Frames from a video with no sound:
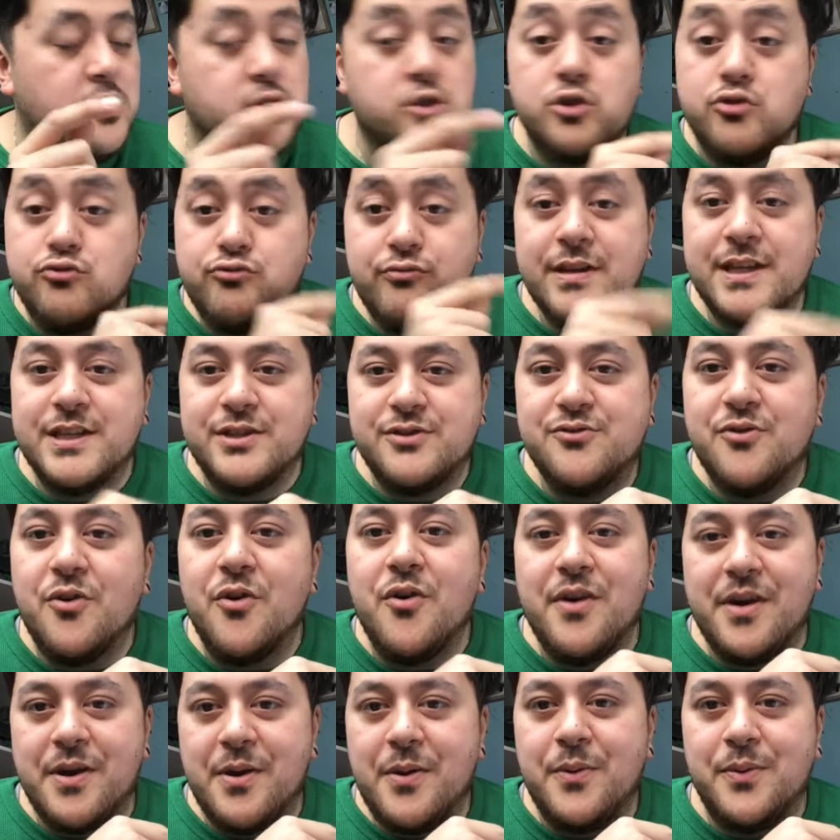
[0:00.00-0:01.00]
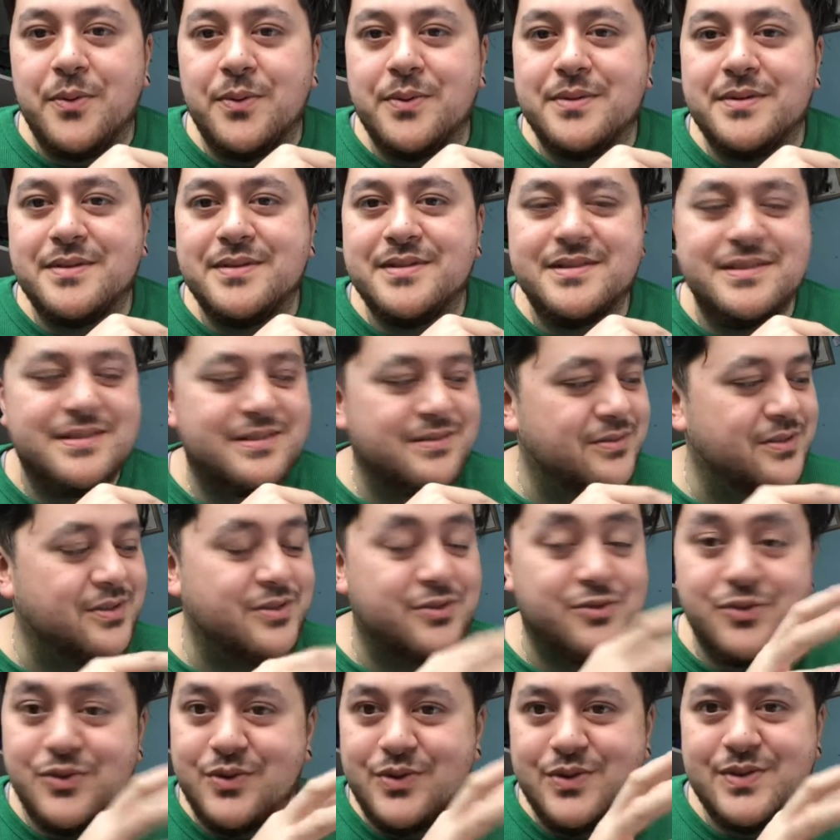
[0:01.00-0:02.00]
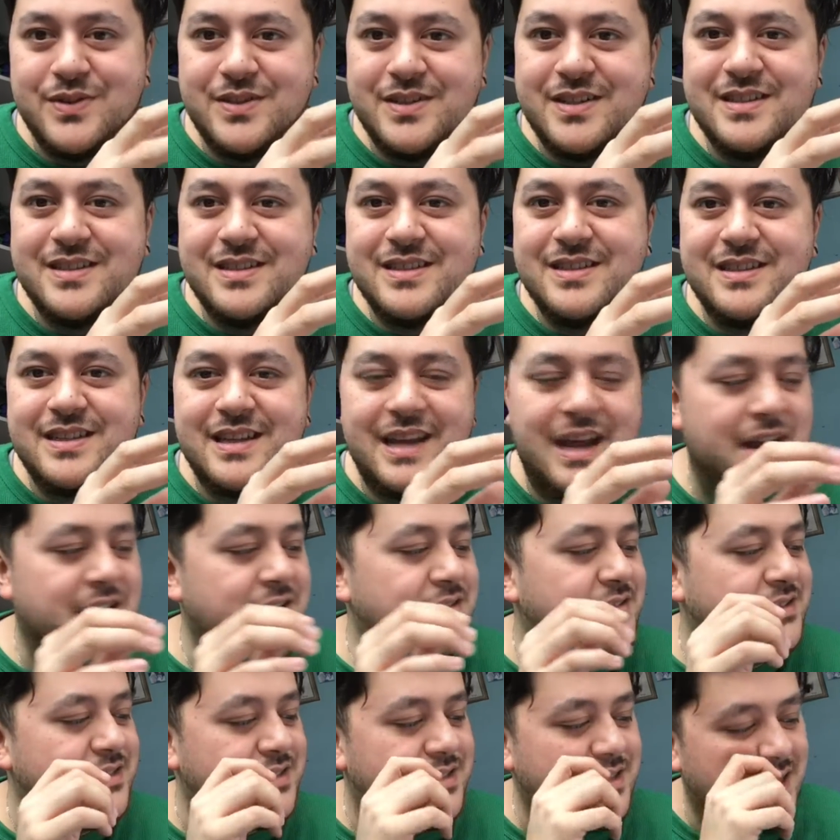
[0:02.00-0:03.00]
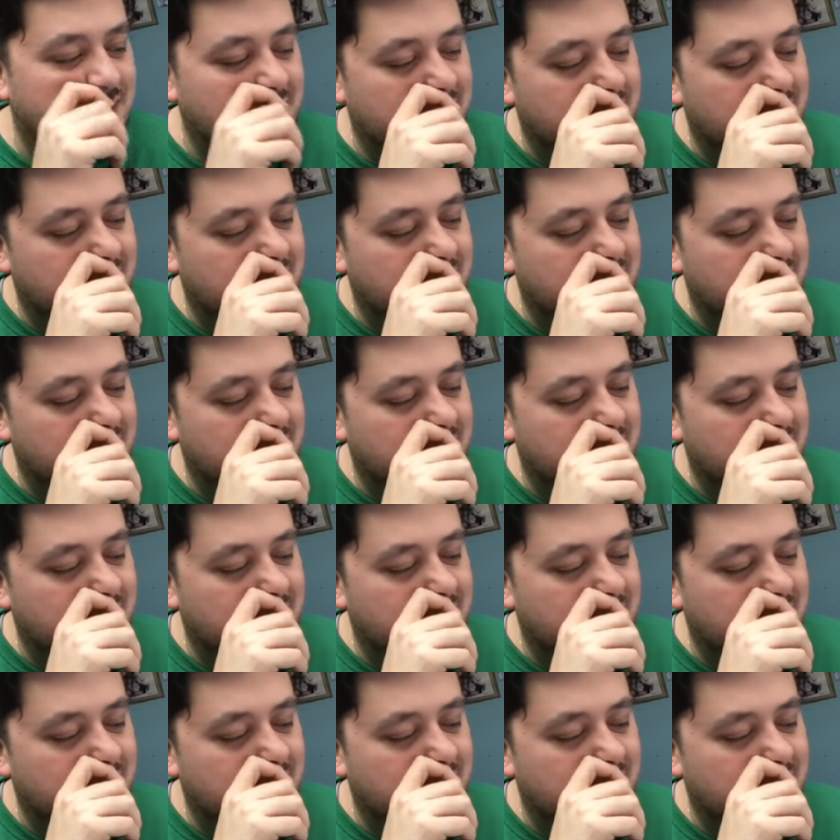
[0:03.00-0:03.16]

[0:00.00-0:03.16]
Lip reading: to redraw it all, redraw the characters.